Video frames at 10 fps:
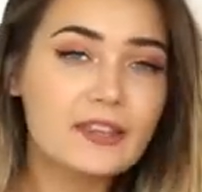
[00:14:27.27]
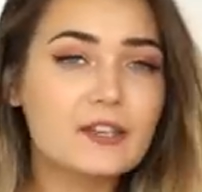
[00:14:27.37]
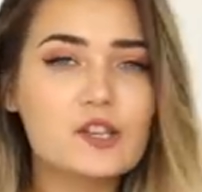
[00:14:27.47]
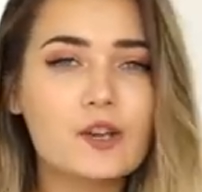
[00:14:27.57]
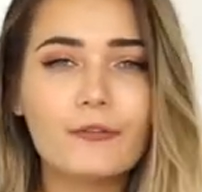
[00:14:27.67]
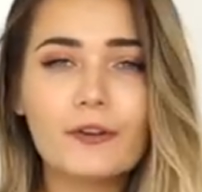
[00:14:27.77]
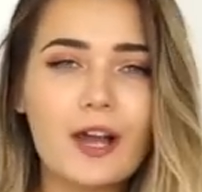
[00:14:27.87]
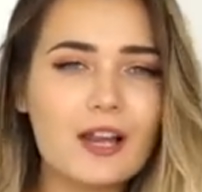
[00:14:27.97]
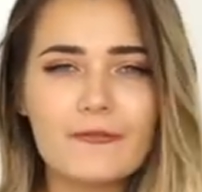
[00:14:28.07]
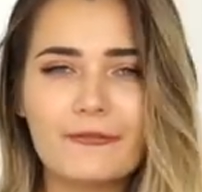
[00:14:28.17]
the chiffon
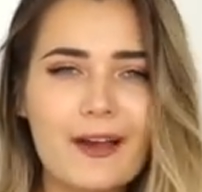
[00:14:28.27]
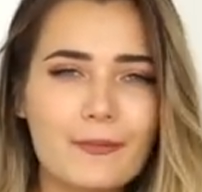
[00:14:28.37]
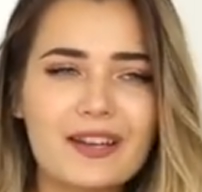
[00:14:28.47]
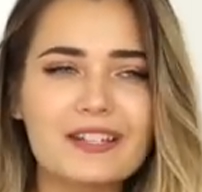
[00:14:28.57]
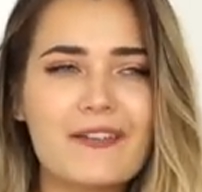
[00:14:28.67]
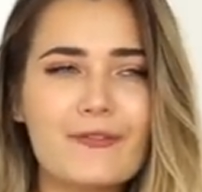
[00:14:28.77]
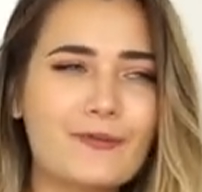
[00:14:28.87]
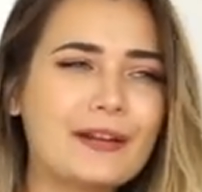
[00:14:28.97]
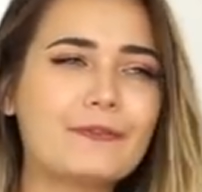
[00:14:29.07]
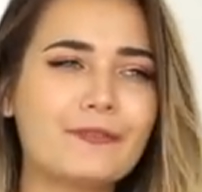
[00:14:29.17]
kind of fabric never
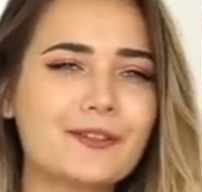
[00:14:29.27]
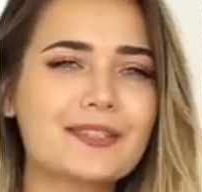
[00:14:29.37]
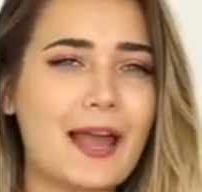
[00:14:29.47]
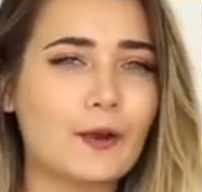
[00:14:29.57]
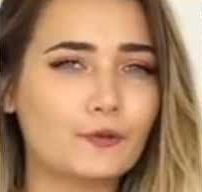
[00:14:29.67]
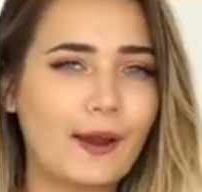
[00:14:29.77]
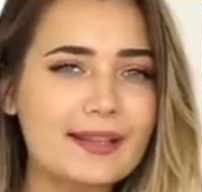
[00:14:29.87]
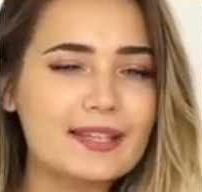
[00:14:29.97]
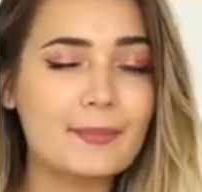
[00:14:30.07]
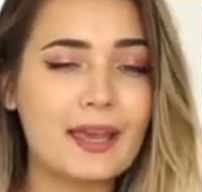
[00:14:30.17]
really feels that
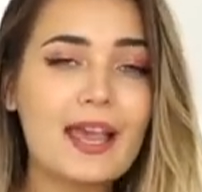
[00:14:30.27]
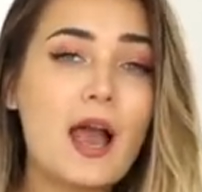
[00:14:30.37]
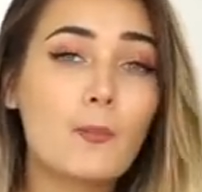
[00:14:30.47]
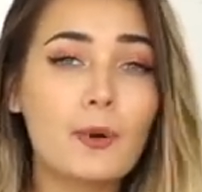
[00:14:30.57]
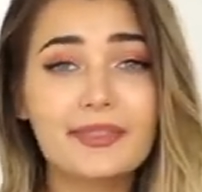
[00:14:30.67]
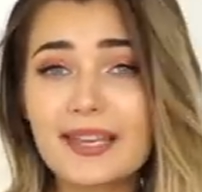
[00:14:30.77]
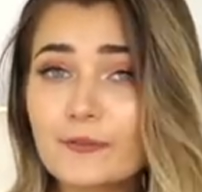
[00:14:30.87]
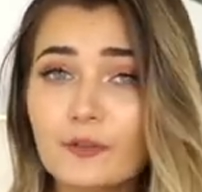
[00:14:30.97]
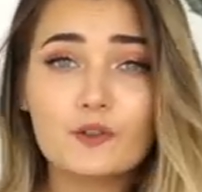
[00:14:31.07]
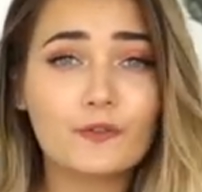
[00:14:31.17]
great to me but
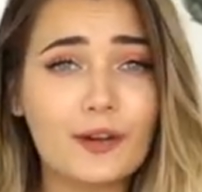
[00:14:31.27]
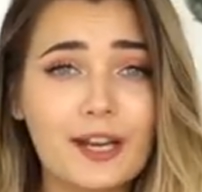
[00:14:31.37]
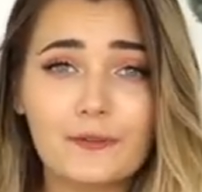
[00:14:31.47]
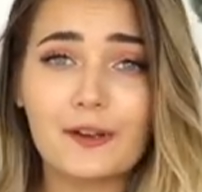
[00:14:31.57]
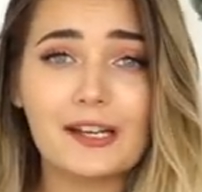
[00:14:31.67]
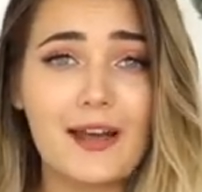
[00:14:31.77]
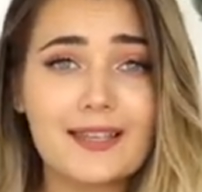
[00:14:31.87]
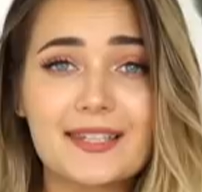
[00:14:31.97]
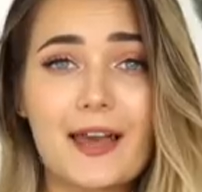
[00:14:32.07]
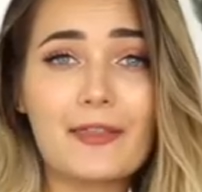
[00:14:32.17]
this feels really really
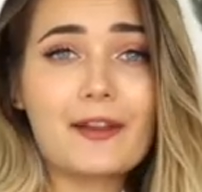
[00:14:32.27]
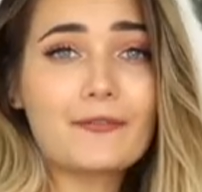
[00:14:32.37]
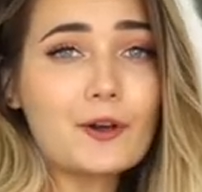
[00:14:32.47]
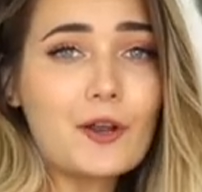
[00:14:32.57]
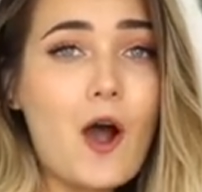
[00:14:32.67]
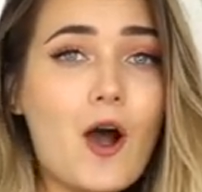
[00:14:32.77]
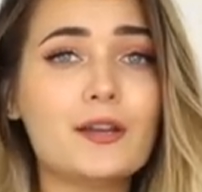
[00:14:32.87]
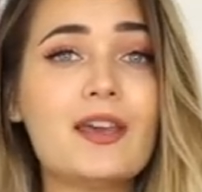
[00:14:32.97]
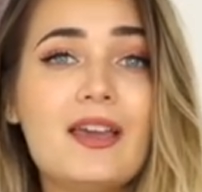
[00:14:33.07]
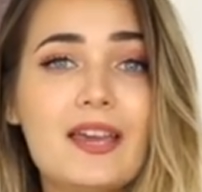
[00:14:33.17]
nice now that I've got it
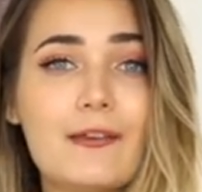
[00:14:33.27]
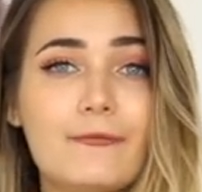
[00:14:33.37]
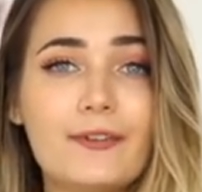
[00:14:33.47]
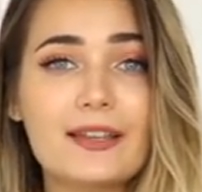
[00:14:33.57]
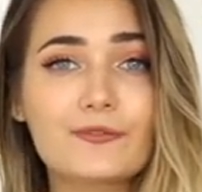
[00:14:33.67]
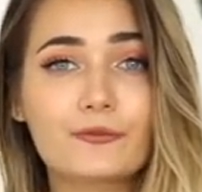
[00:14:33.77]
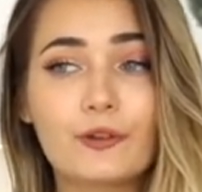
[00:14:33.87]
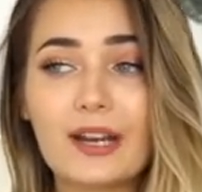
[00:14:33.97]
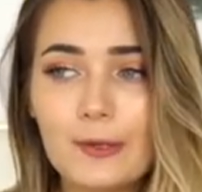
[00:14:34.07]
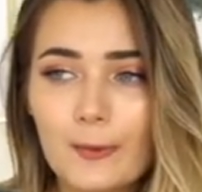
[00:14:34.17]
on. It fits
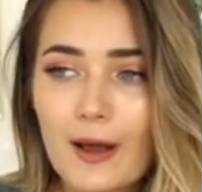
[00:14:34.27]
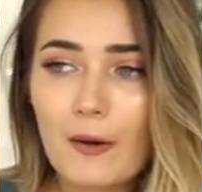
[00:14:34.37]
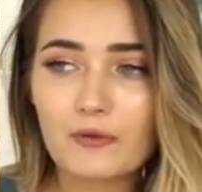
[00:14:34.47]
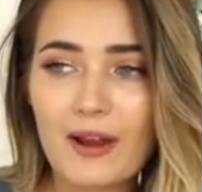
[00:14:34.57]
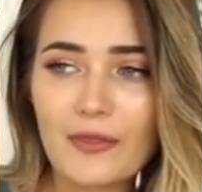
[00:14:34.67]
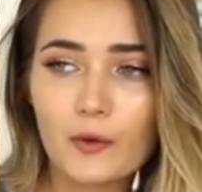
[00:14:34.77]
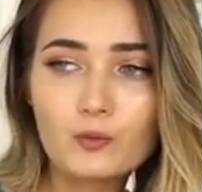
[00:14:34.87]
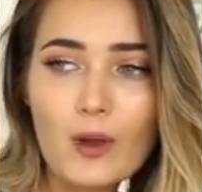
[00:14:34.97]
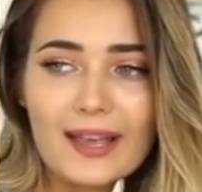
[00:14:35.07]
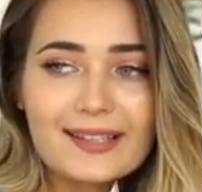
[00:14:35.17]
really well around the
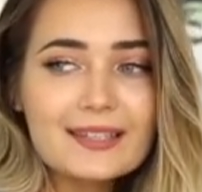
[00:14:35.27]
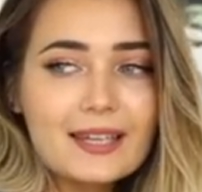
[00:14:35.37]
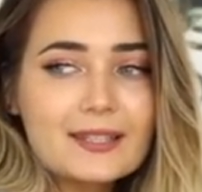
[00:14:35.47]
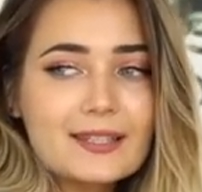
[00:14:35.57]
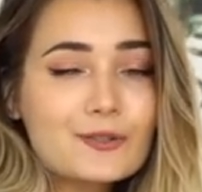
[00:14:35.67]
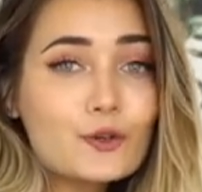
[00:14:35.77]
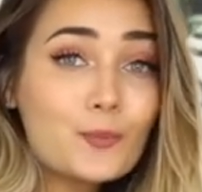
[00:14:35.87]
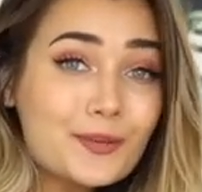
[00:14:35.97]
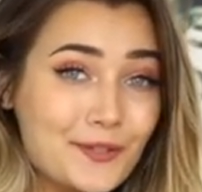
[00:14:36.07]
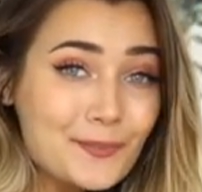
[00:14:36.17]
waist waist. It's
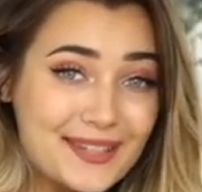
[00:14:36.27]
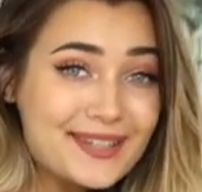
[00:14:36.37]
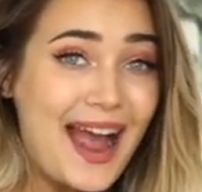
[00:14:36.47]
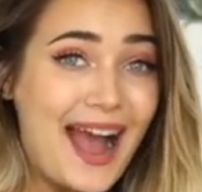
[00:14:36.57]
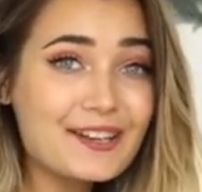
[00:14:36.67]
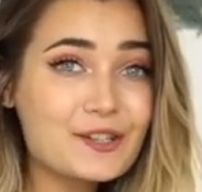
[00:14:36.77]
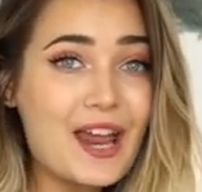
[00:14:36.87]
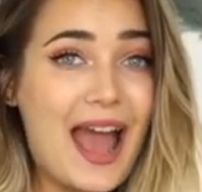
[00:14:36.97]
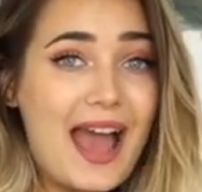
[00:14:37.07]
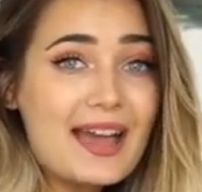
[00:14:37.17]
super, super snatched
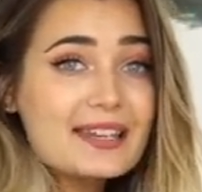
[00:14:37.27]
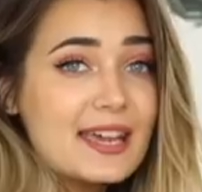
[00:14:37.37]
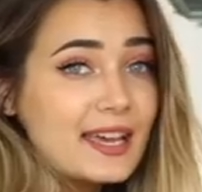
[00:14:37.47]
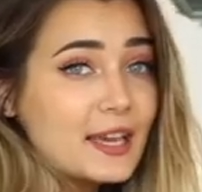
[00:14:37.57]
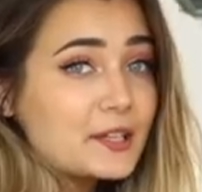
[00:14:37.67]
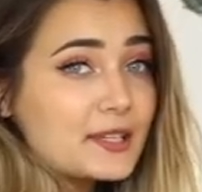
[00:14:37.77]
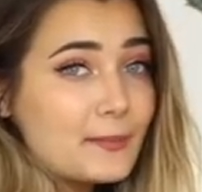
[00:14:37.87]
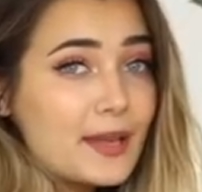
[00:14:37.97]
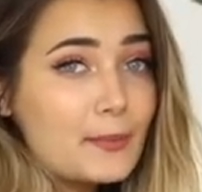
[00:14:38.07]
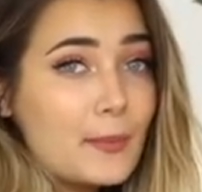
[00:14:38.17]
and it
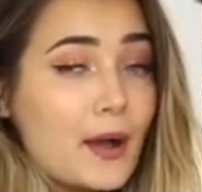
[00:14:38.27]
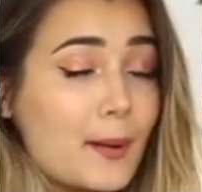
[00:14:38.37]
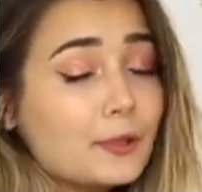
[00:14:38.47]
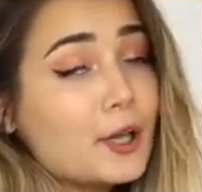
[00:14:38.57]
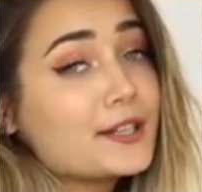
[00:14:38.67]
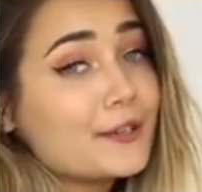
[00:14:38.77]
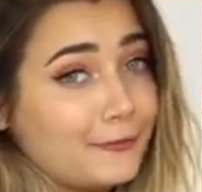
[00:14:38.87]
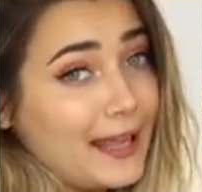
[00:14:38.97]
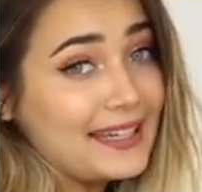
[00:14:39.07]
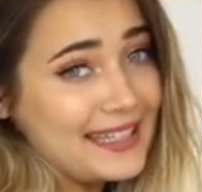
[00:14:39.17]
doesn't make my bum look
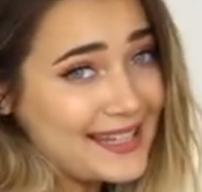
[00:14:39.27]
deflated.